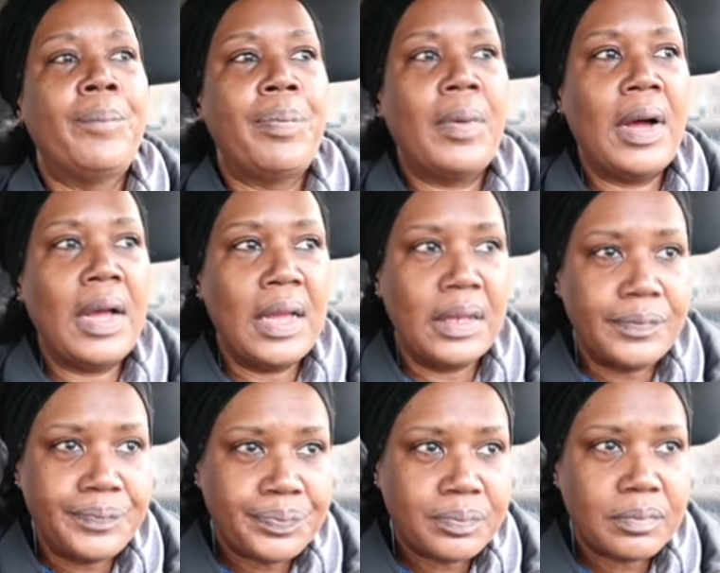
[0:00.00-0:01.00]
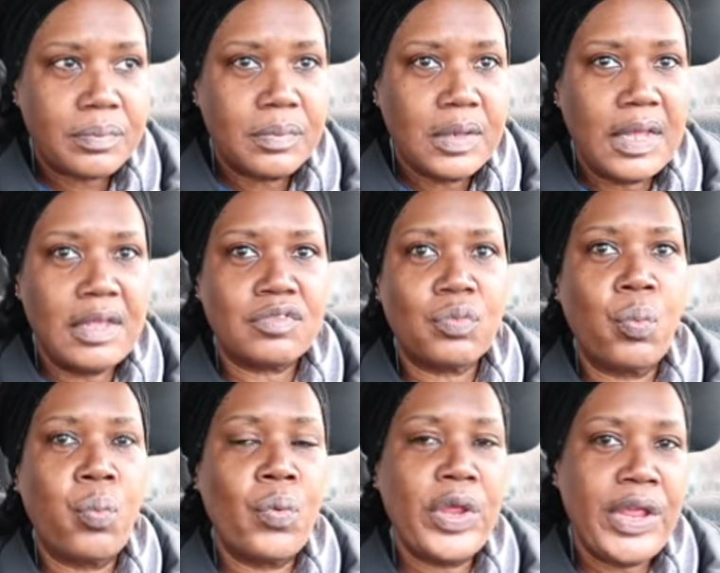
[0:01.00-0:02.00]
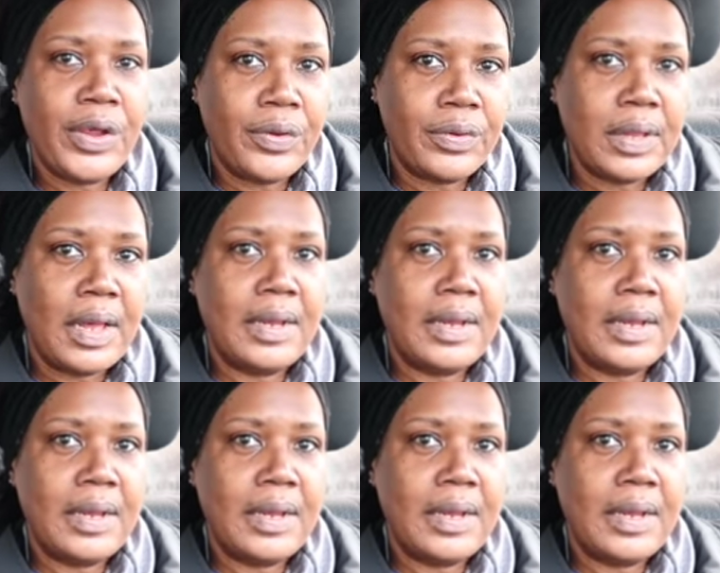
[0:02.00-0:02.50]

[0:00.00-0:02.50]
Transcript: But it's weird,